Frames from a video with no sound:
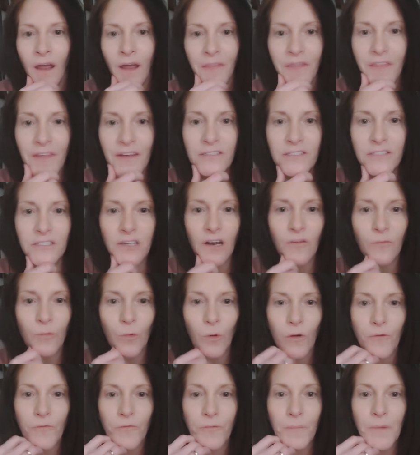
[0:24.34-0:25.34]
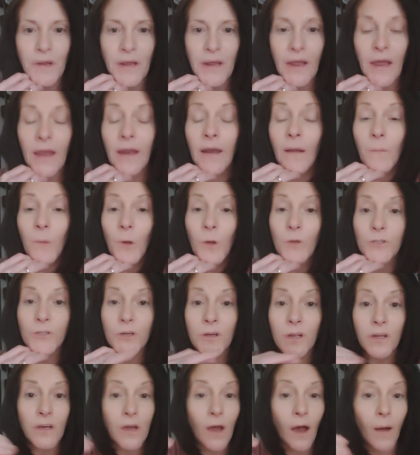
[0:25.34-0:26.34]
and things that have worked for me. And I'm also
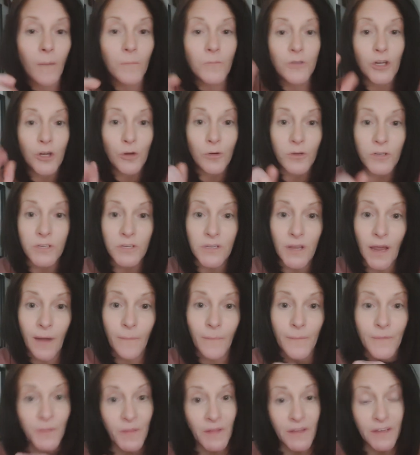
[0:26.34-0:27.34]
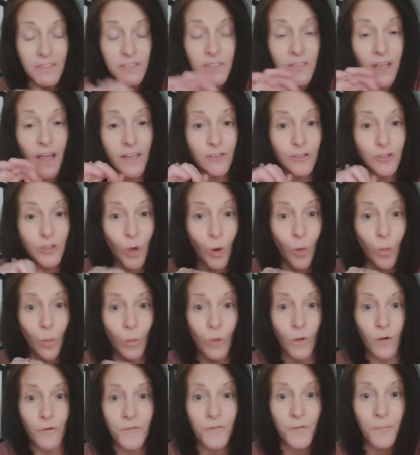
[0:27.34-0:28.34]
going to come to you today with things that don't
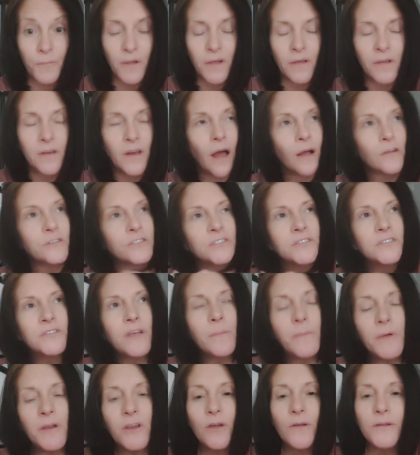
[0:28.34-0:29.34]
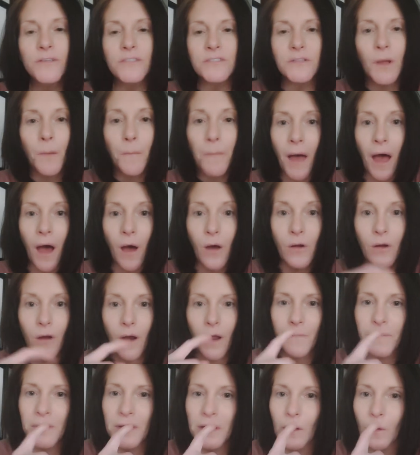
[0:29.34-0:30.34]
work for me. Now, since I've been using the powder,
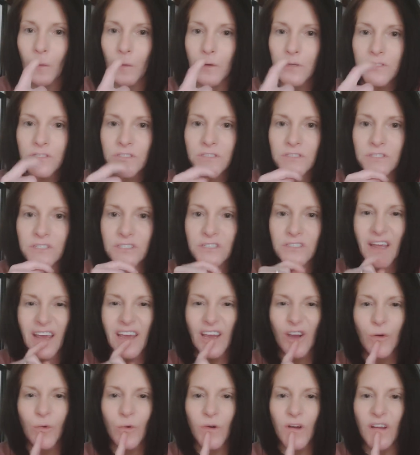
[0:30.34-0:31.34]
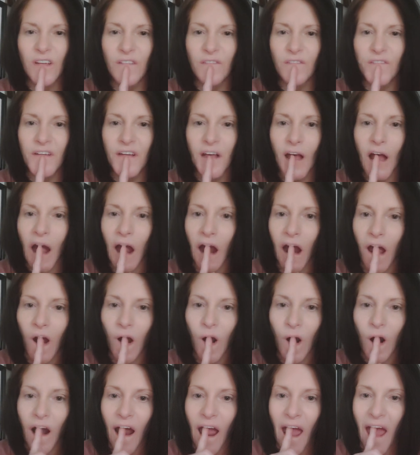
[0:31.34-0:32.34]
I've been noticing this like gritty feeling
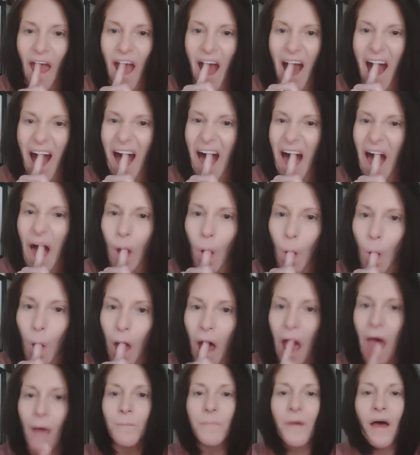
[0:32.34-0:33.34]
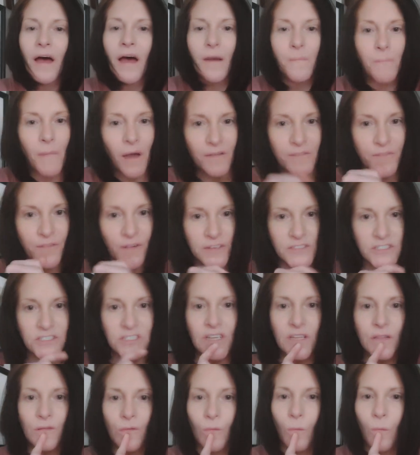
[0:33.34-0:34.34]
right up behind my front
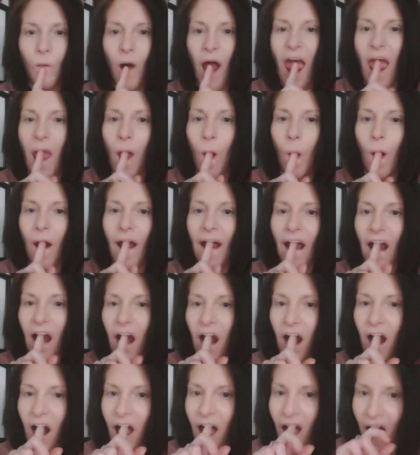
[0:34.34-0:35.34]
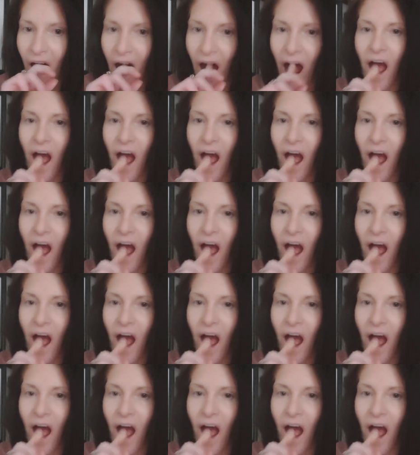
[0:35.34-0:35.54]
teeth, right where